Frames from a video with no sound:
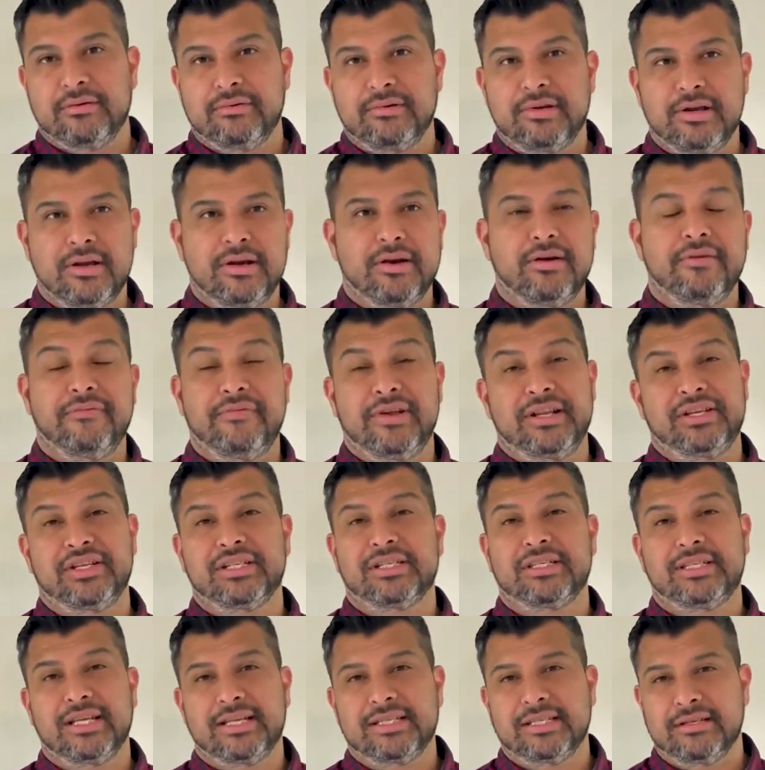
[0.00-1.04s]
You know, if it
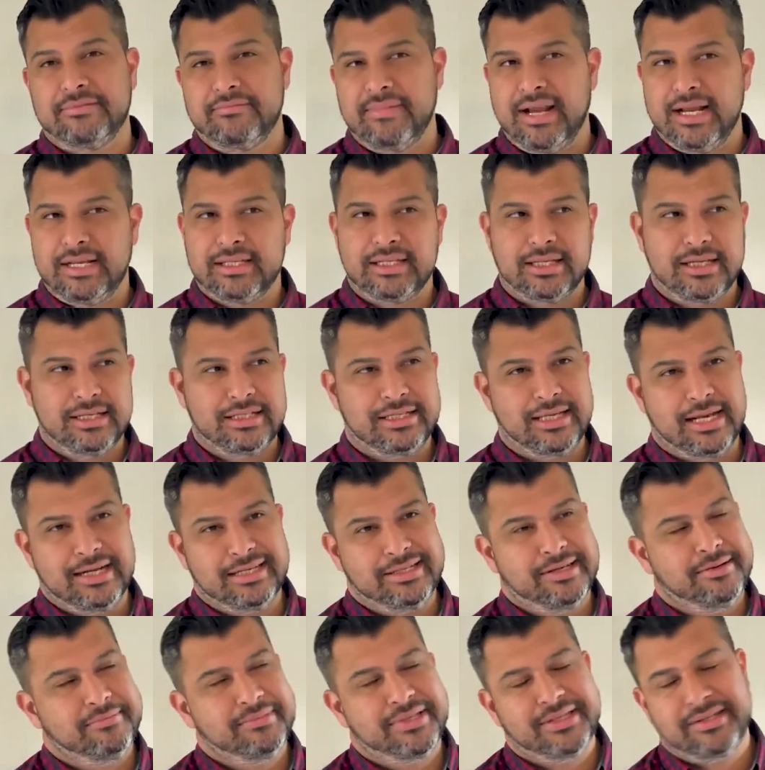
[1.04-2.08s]
just doesn't make sense, like
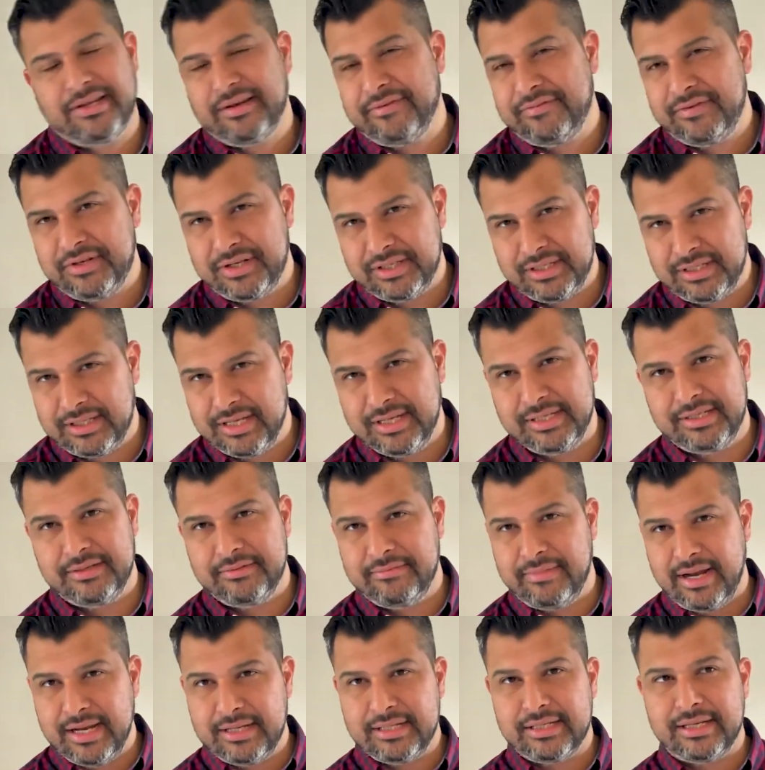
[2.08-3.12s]
some stuff just doesn't
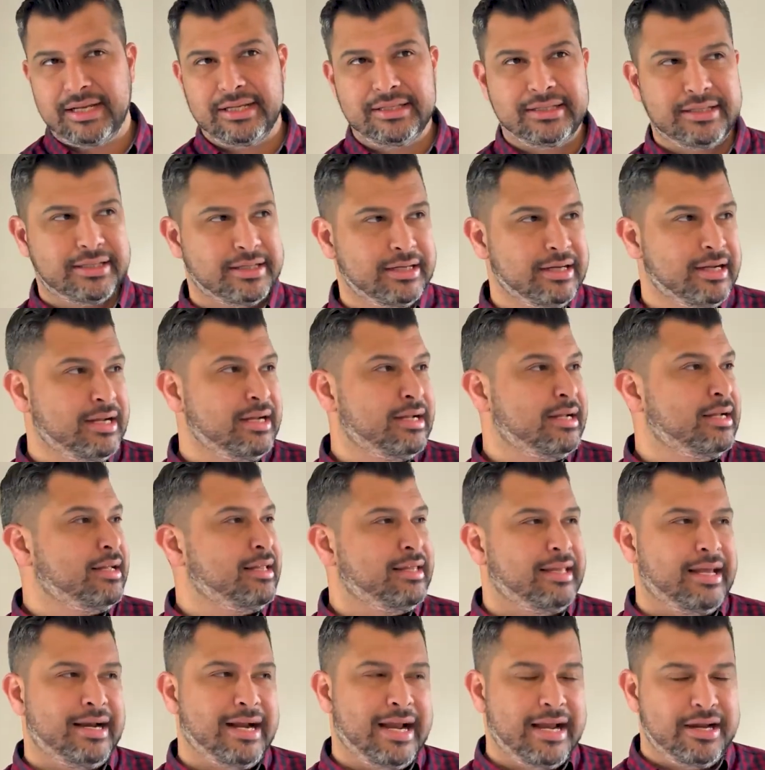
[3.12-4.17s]
make sense,
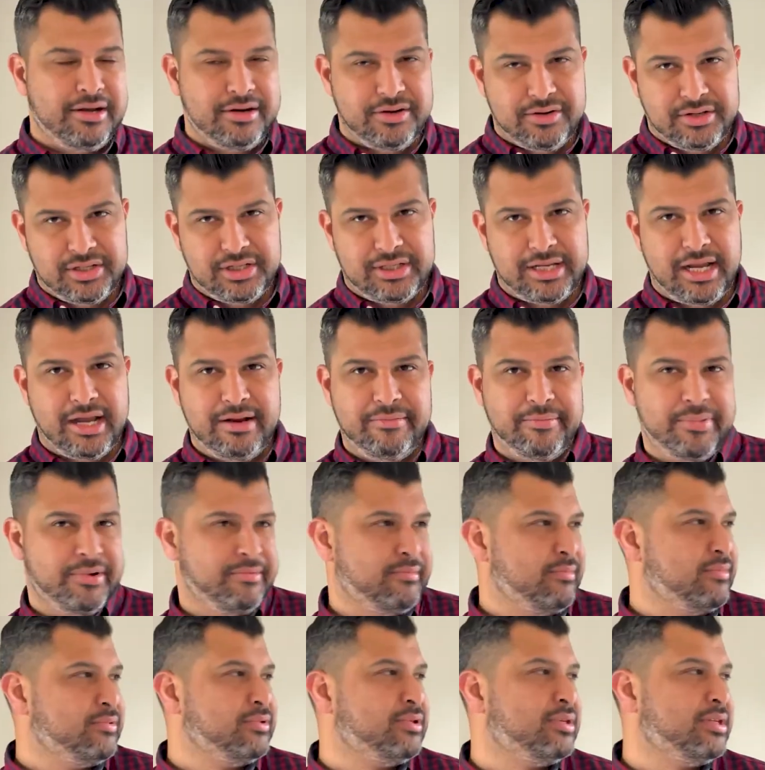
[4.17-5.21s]
then I understand.
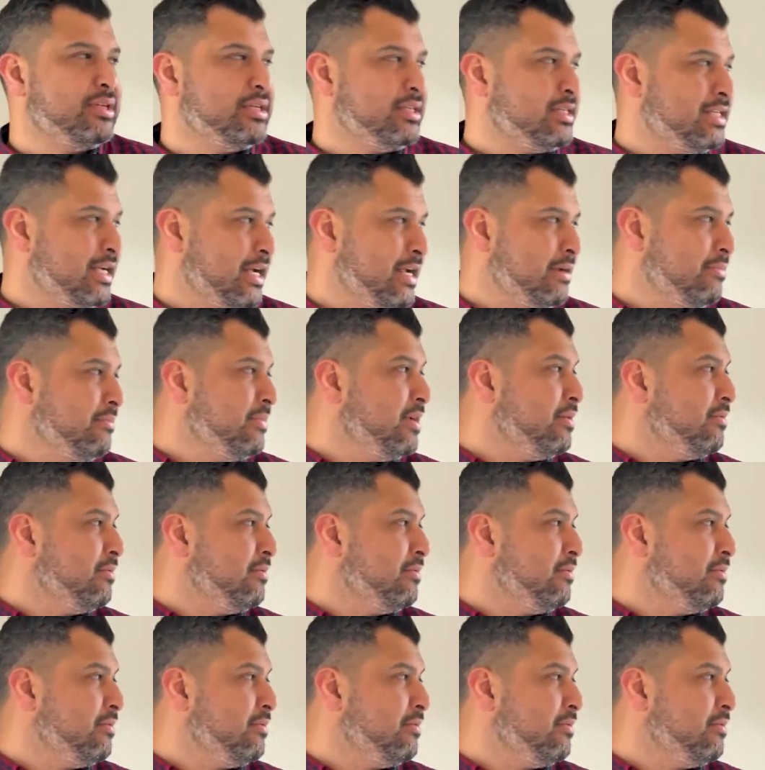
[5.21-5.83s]
But most of the time,